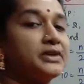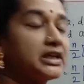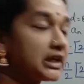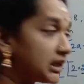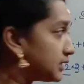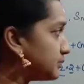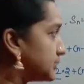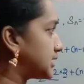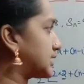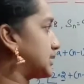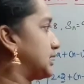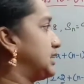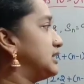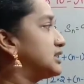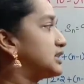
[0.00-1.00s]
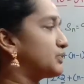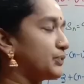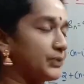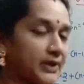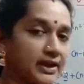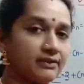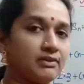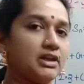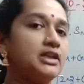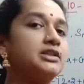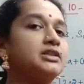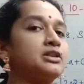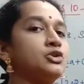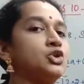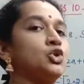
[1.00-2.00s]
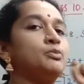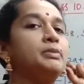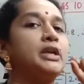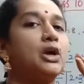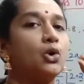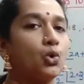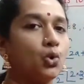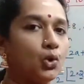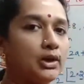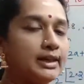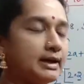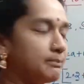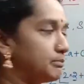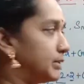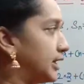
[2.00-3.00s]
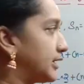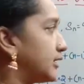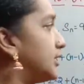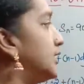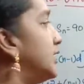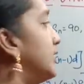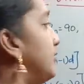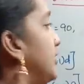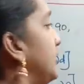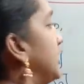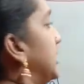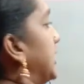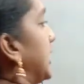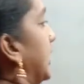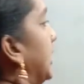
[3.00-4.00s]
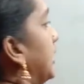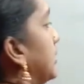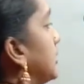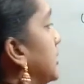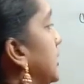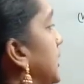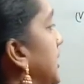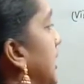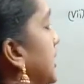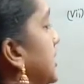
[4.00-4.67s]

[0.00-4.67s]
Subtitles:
terms is 5, should be a whole number, we will take n